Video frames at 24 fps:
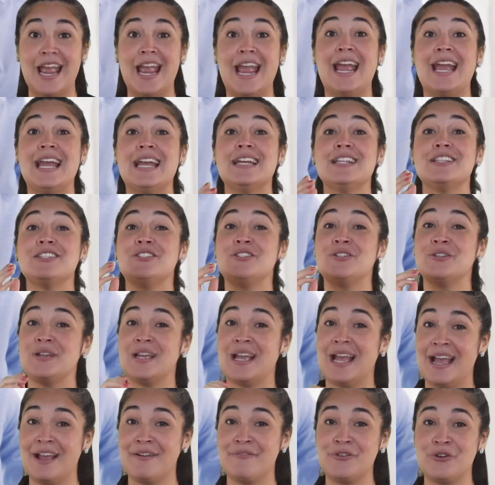and
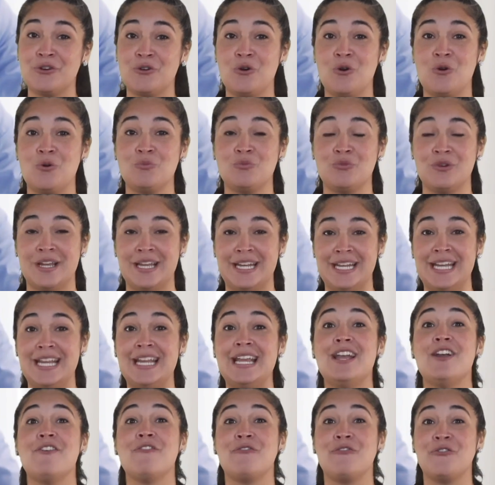to have your home
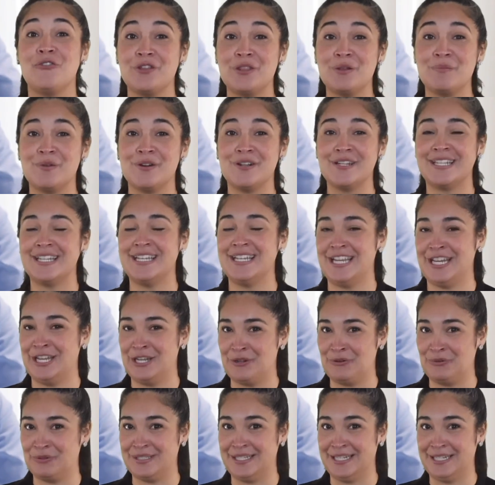ready for the market in
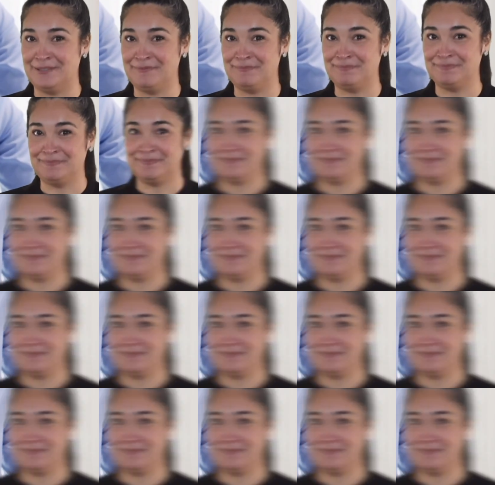no time.